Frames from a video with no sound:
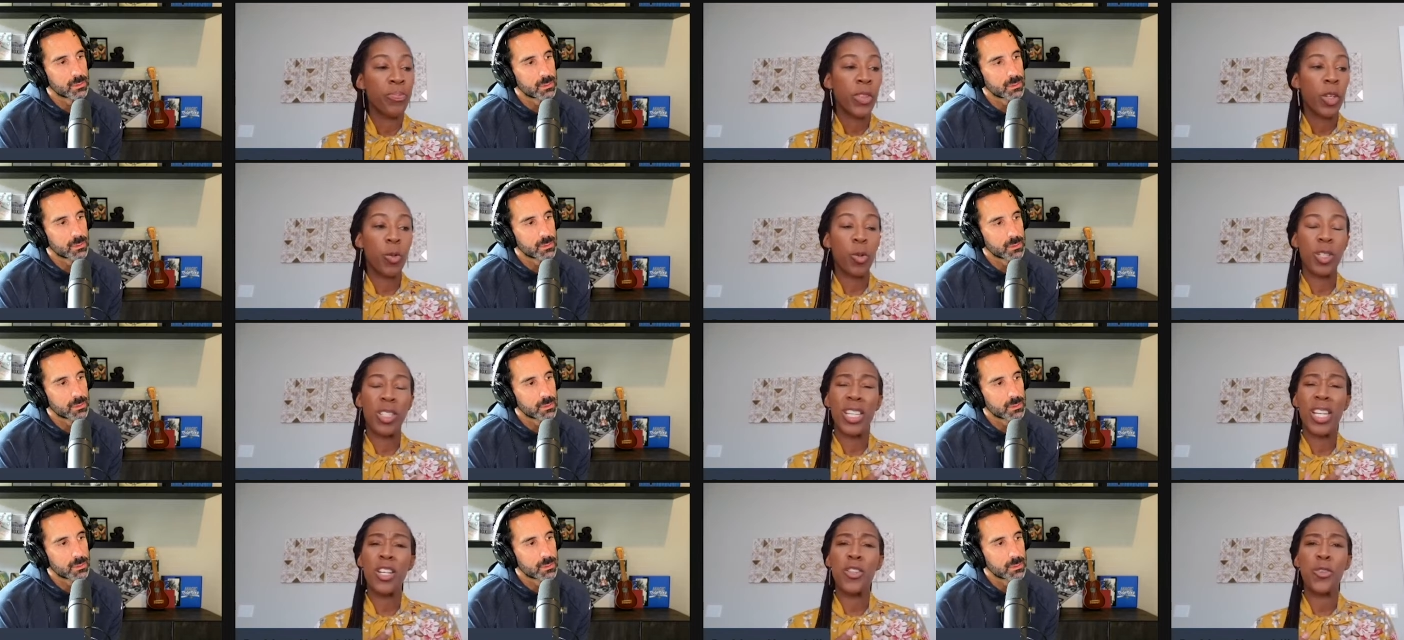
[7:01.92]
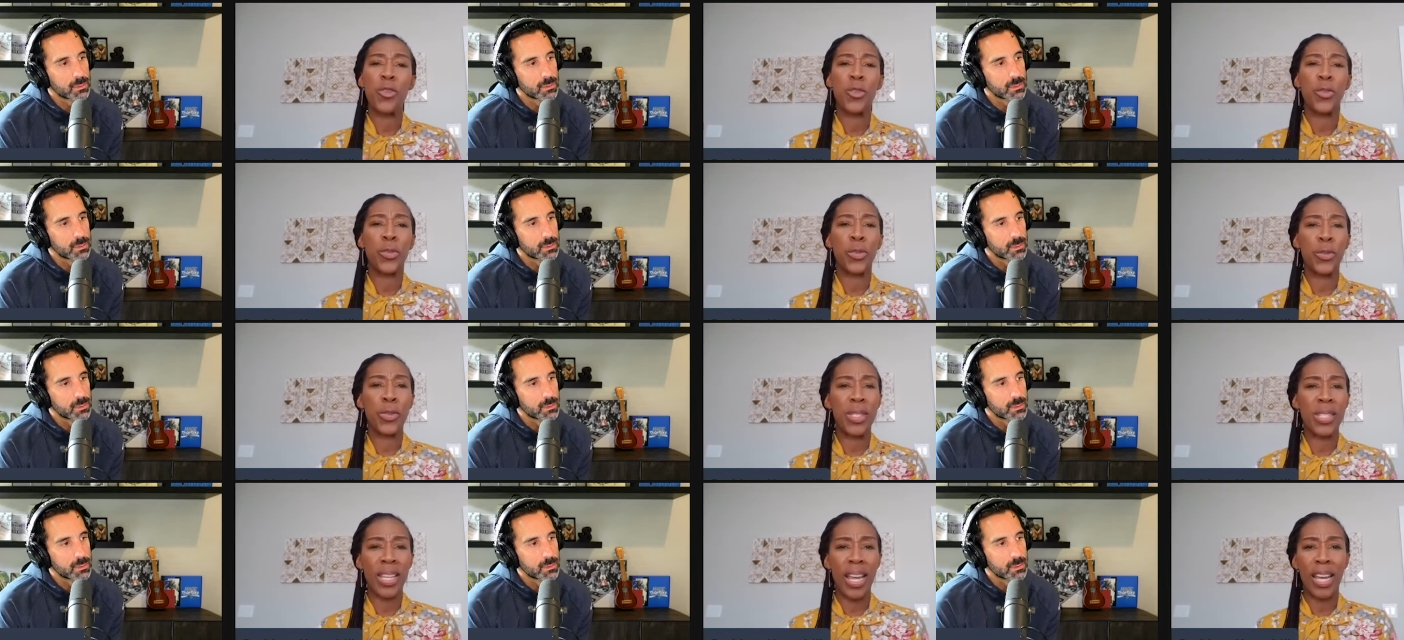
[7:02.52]
Speaker 1: where teachers feel
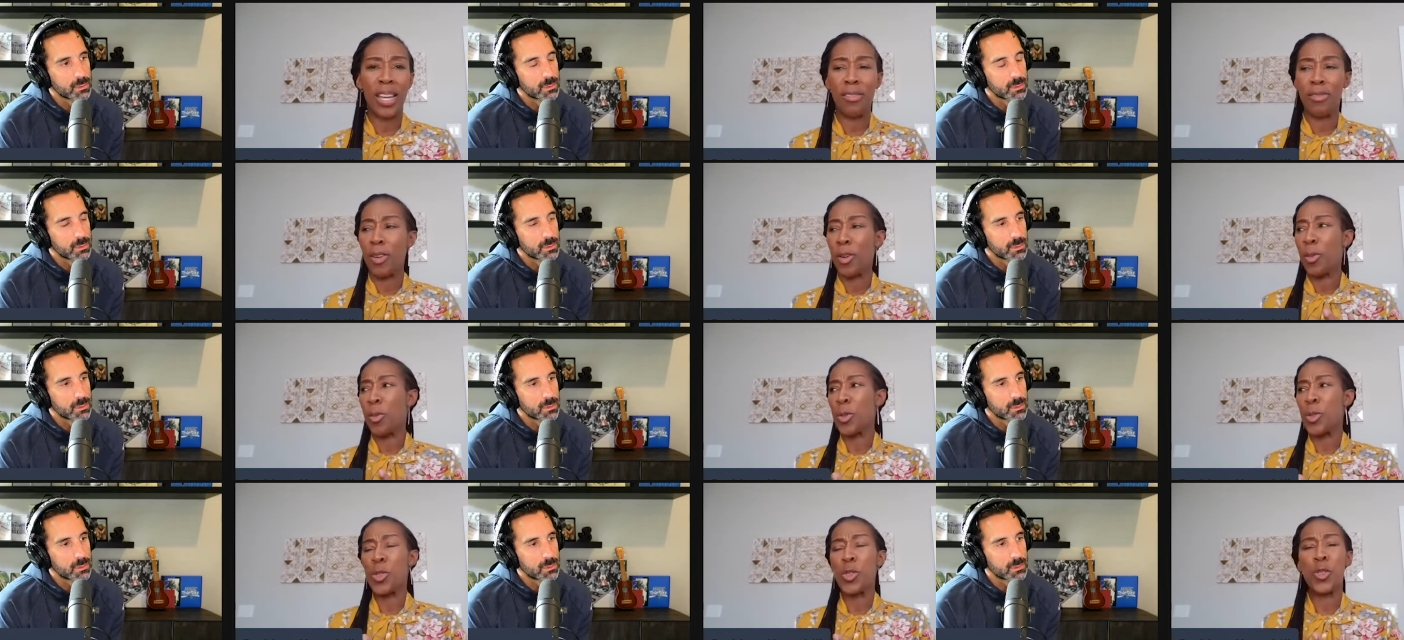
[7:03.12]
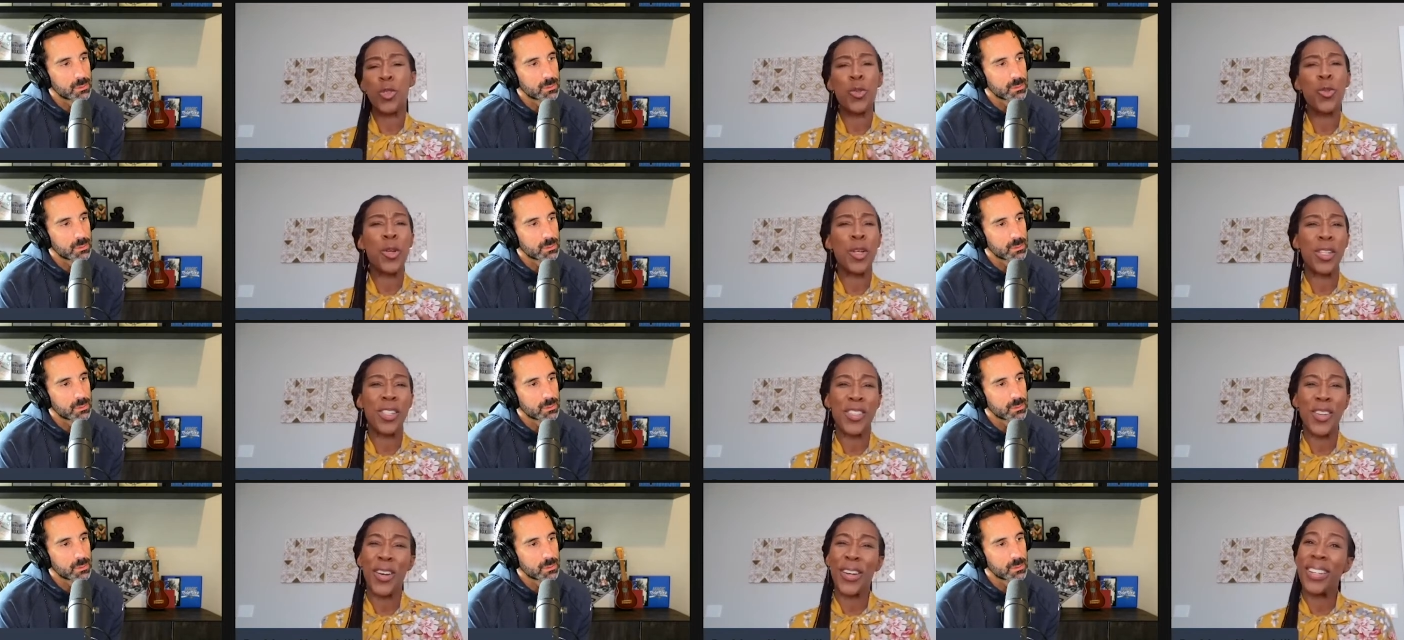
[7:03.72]
safe, where students
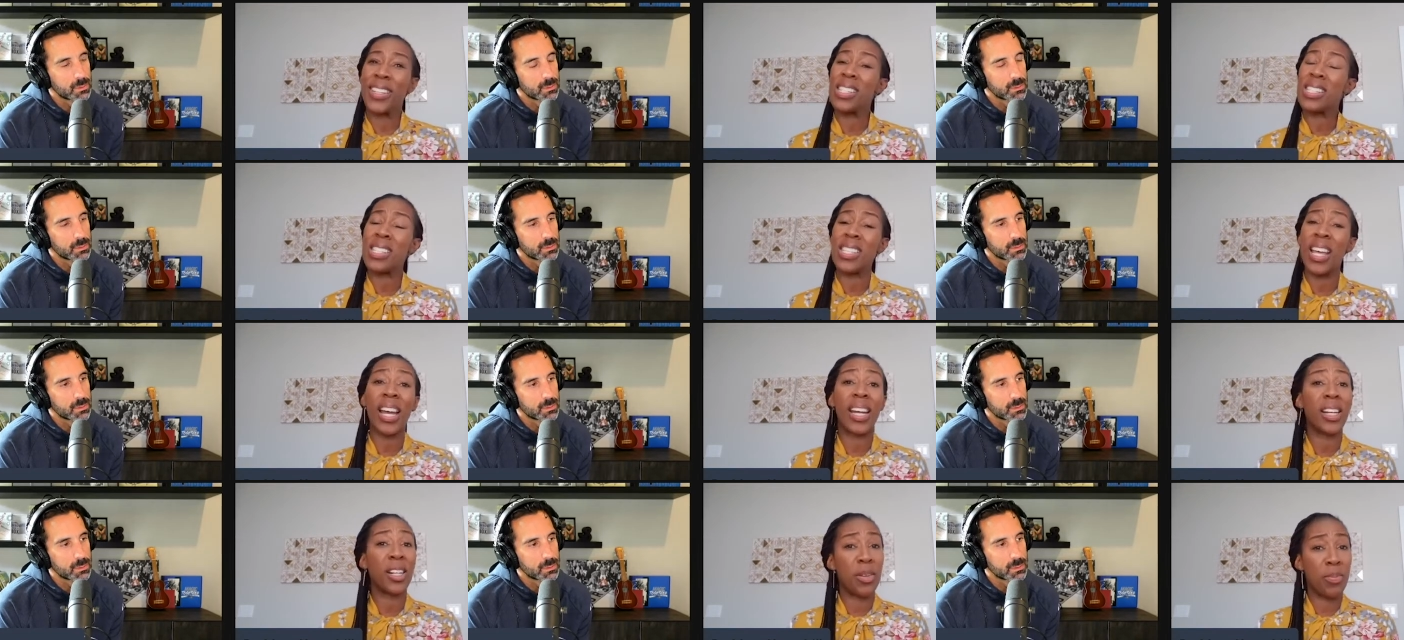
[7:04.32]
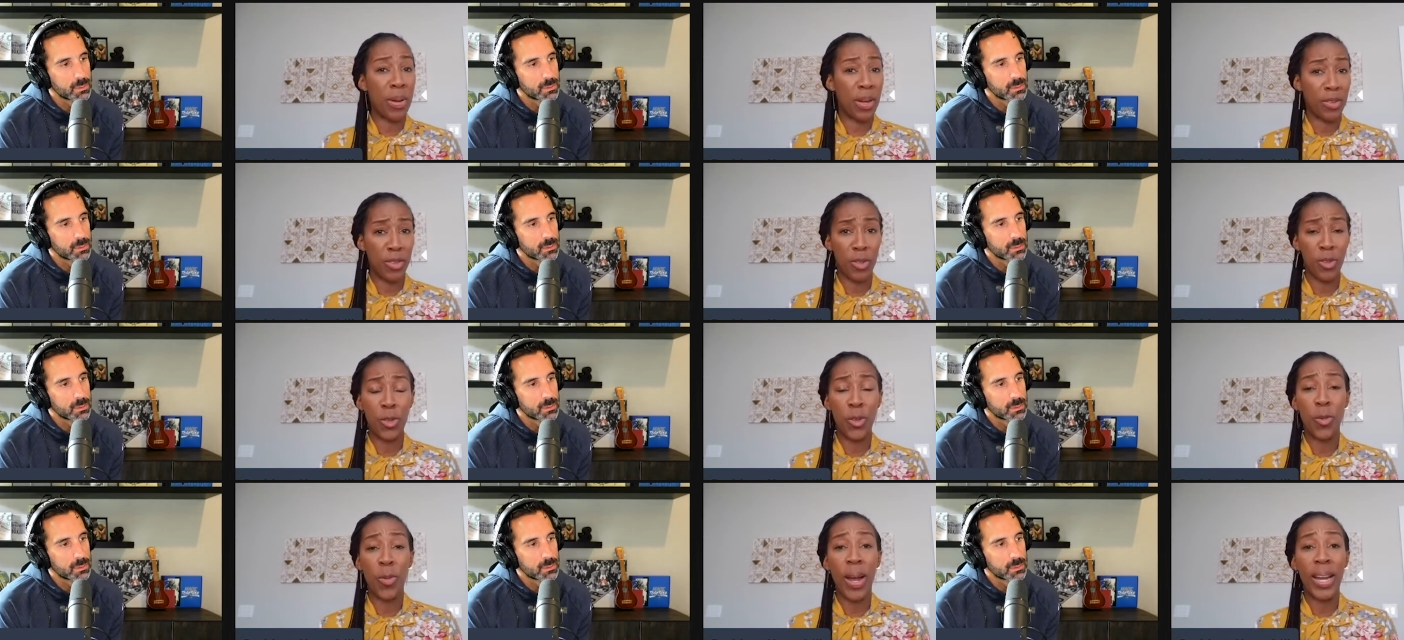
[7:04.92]
are excited about their
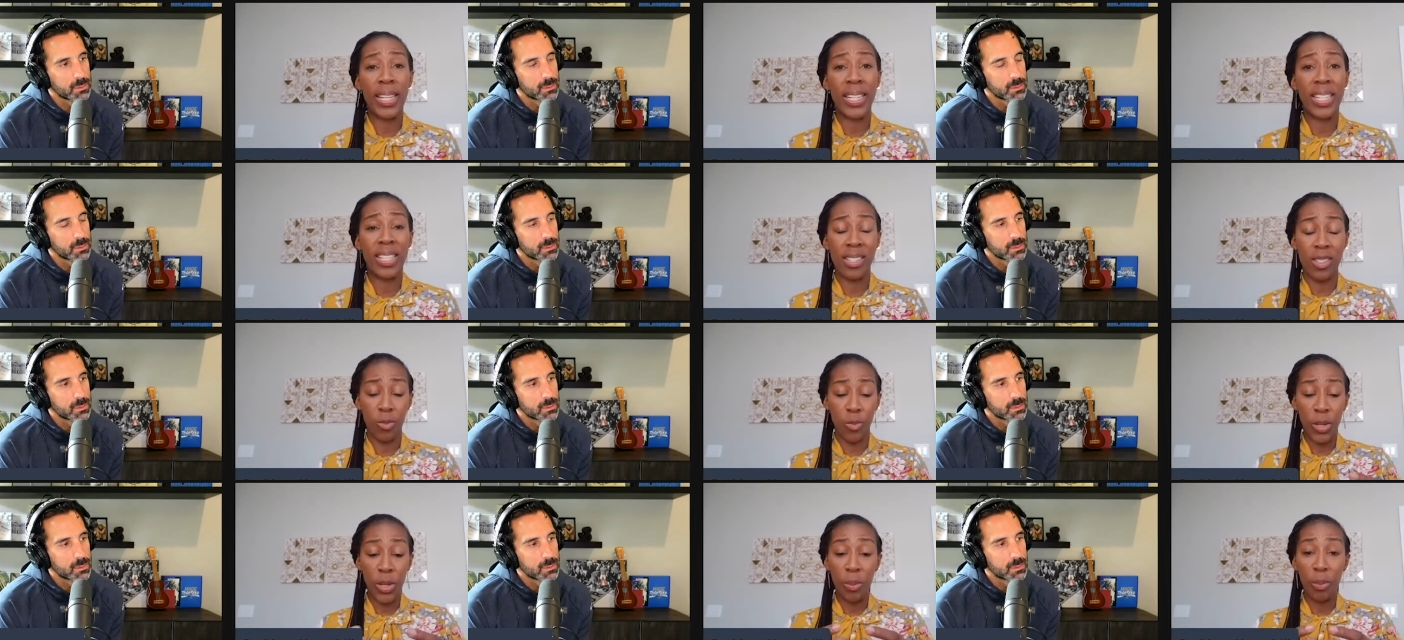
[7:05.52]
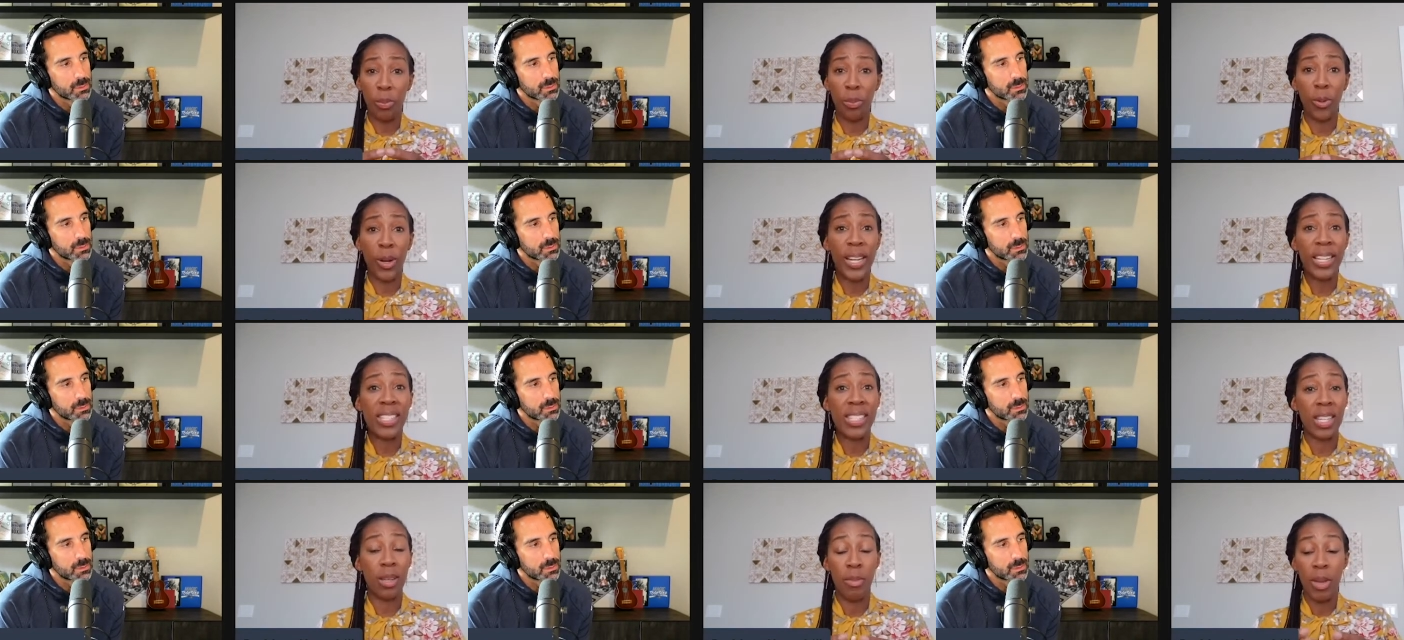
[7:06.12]
new ideas and we embrace
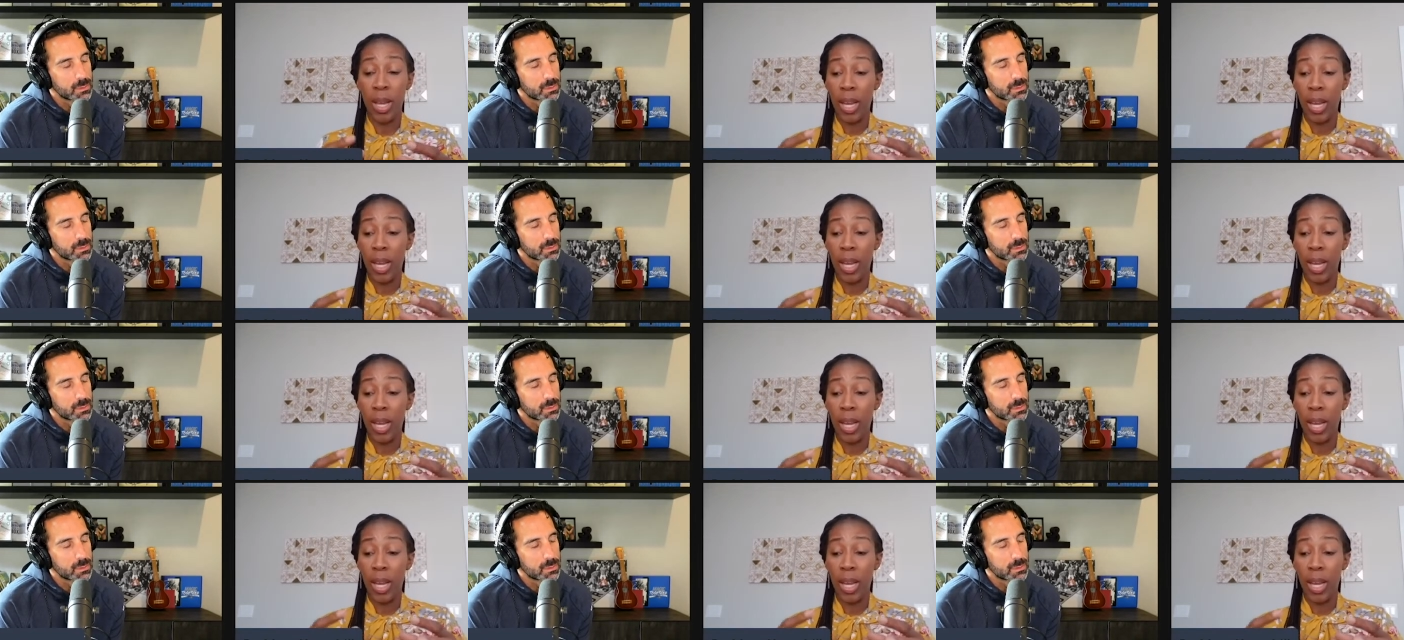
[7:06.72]
them